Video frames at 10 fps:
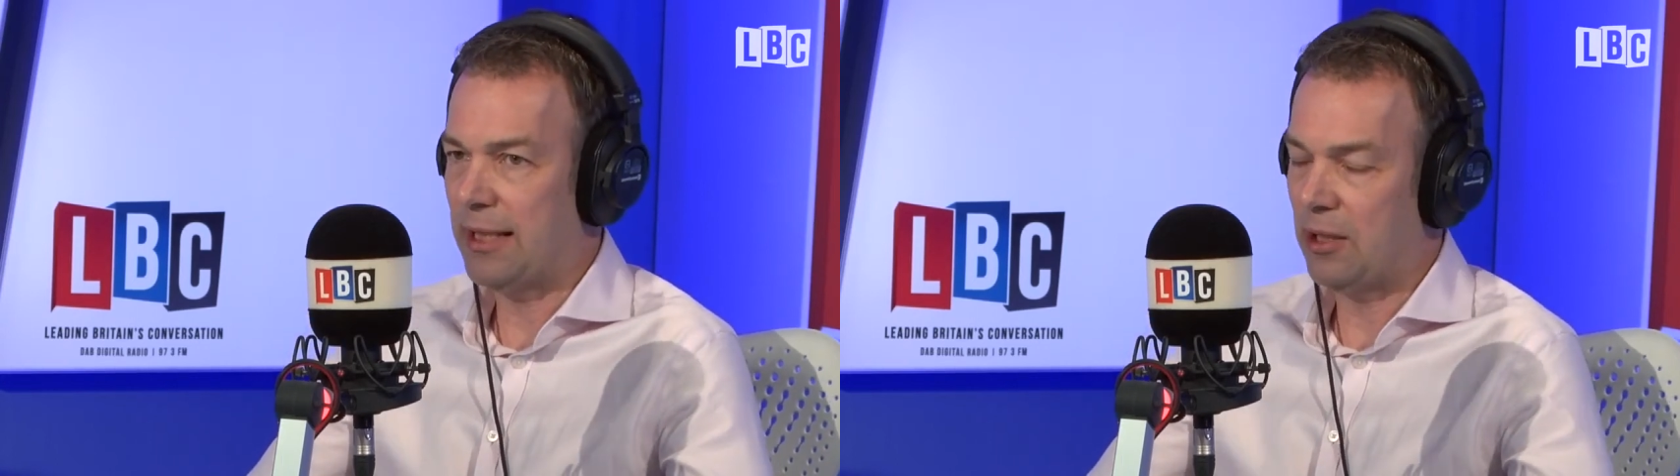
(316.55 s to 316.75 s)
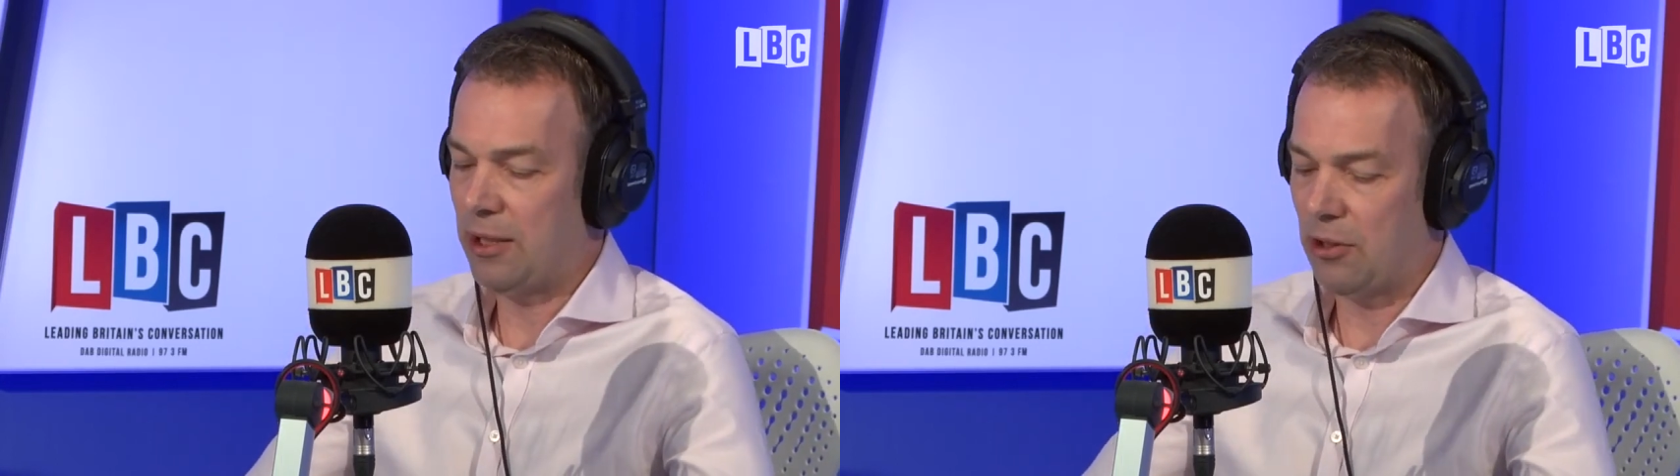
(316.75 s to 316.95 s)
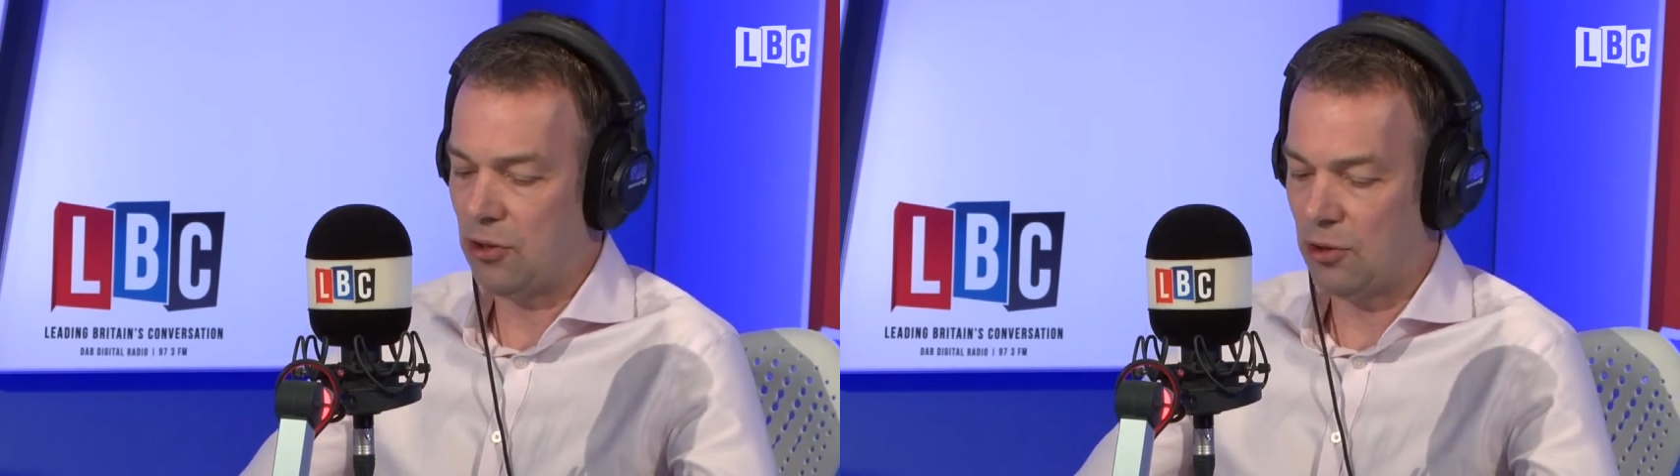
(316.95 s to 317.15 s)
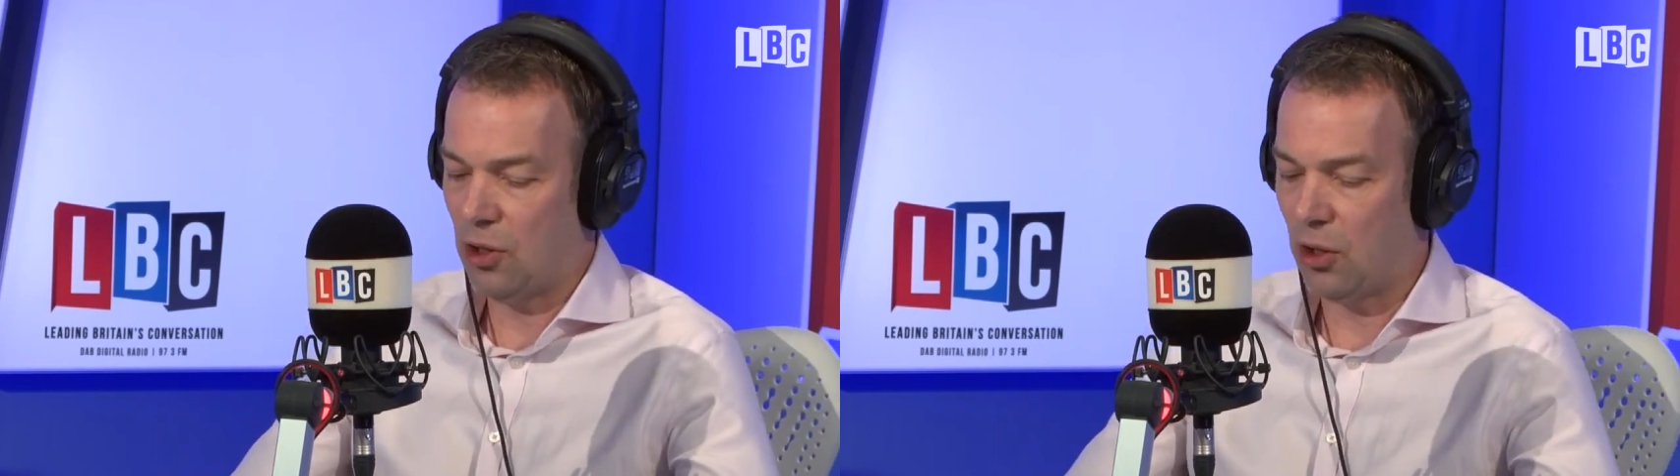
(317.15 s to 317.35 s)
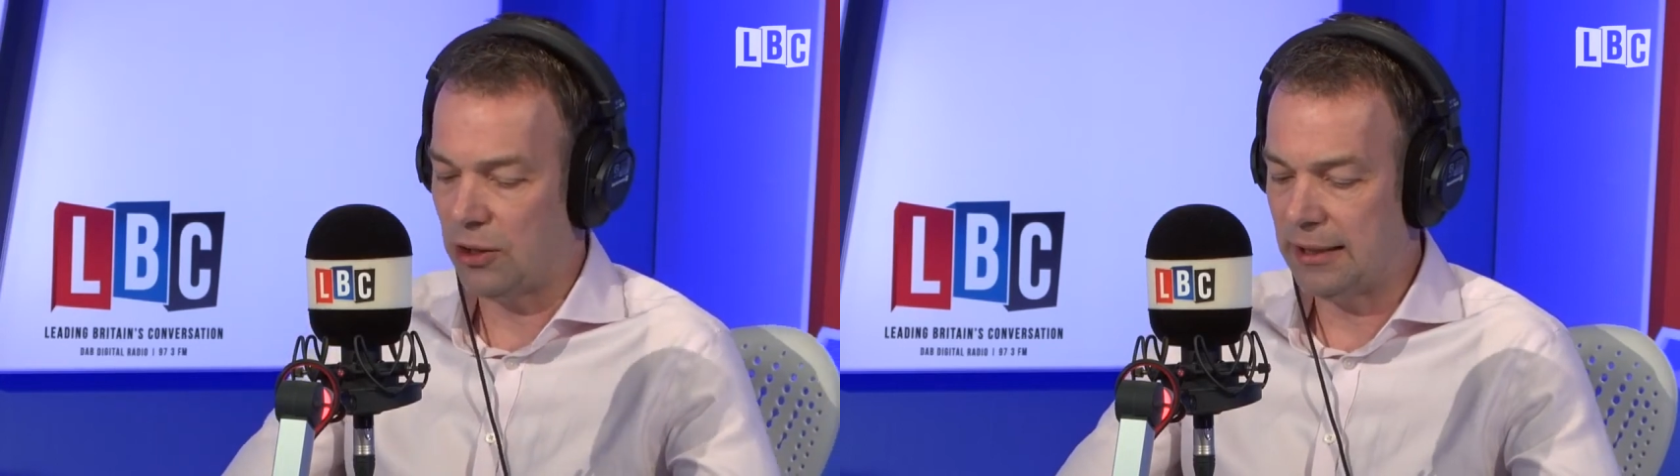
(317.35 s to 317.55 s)
again at no extra
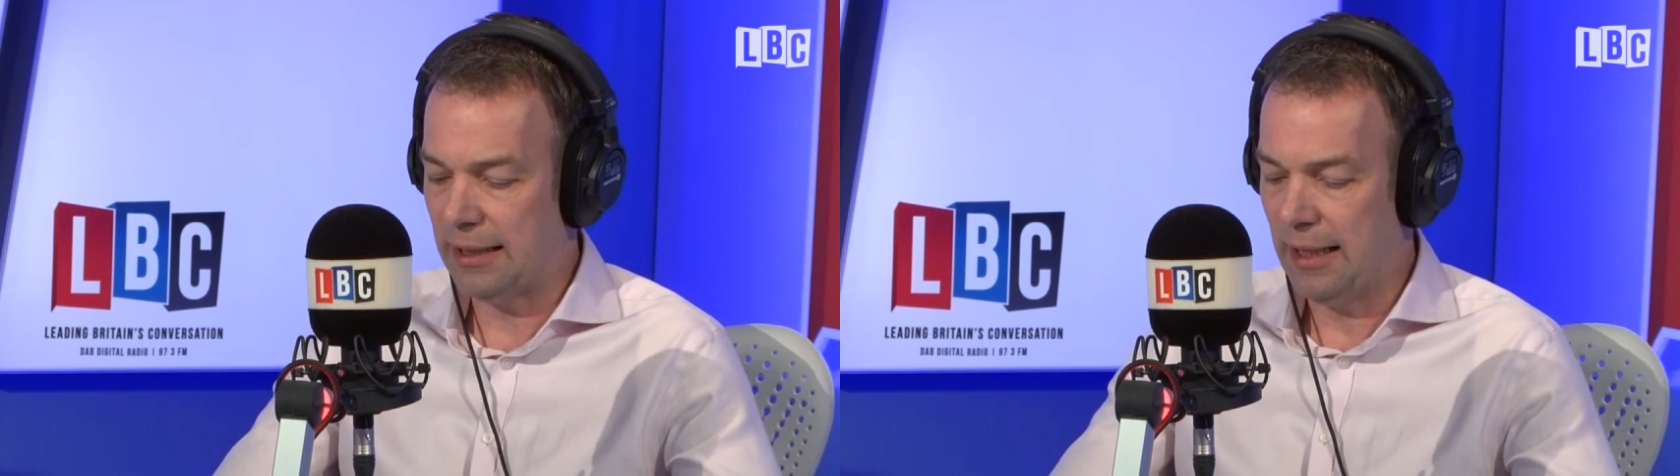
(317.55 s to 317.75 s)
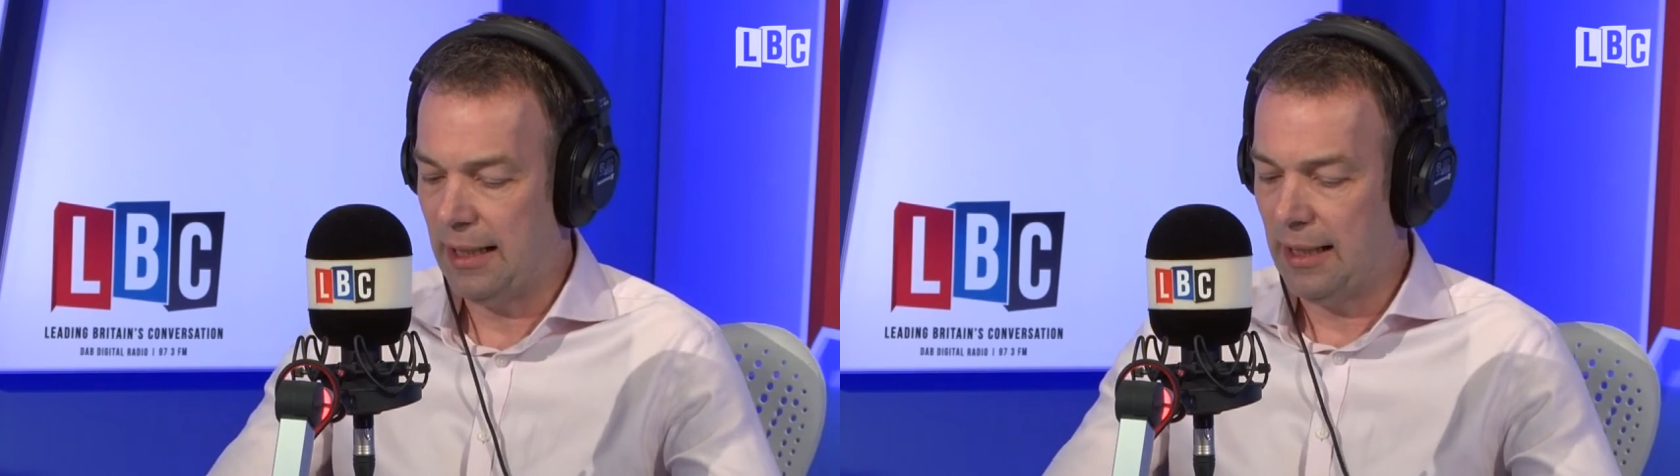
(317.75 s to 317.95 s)
cost,